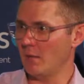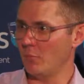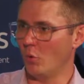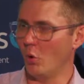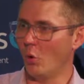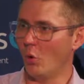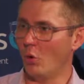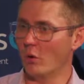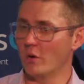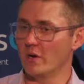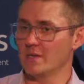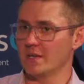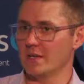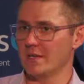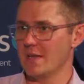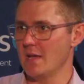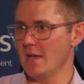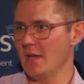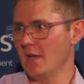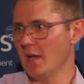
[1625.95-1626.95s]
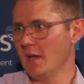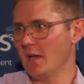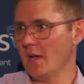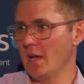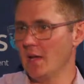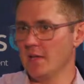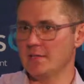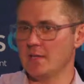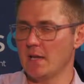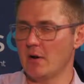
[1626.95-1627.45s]
Or is
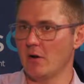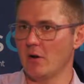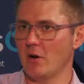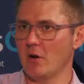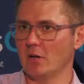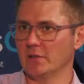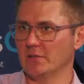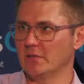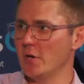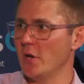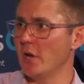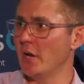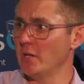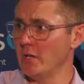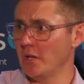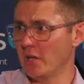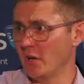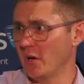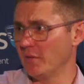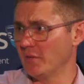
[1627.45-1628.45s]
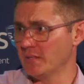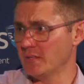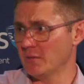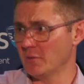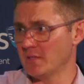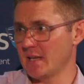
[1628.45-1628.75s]
there an alternate you can offer someone?